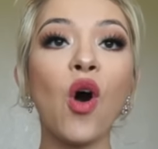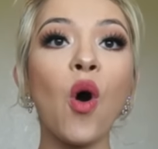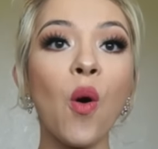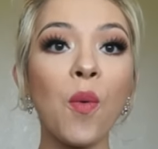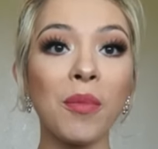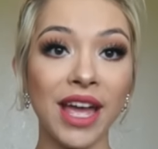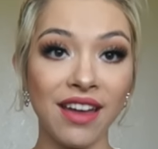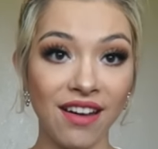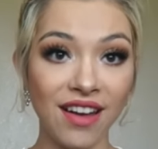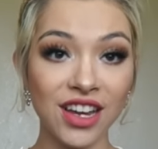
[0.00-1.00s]
Oh my
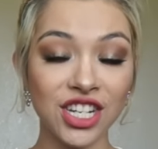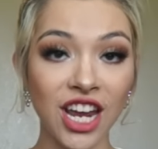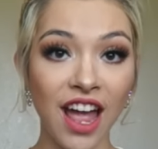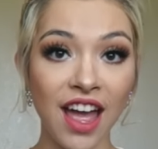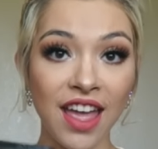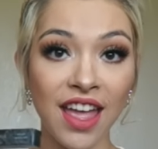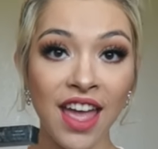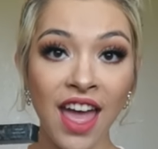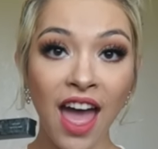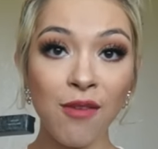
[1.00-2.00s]
gosh,
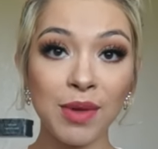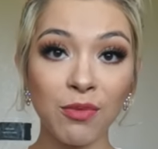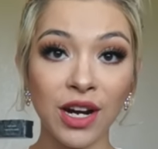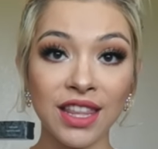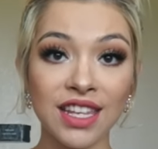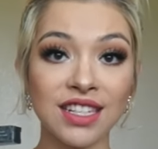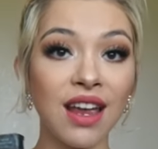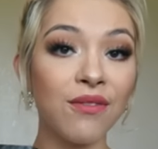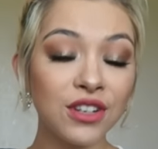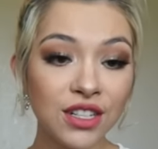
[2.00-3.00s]
I have been wearing this
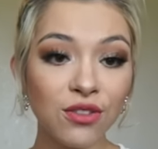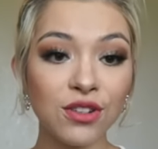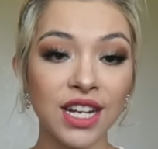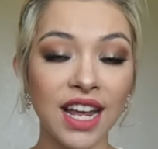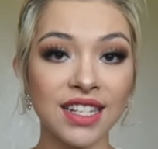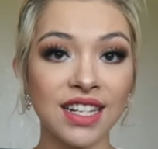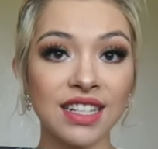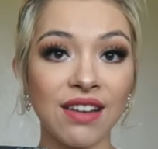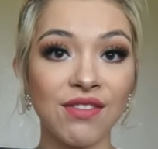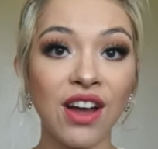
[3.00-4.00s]
every single day
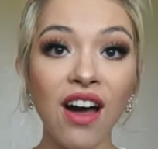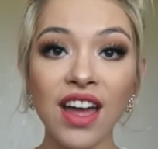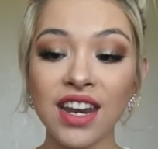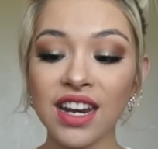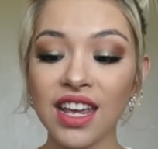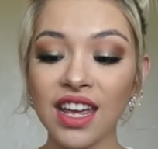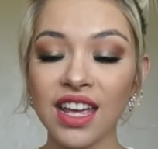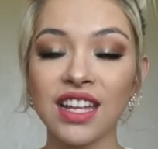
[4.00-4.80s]
since I've gotten it.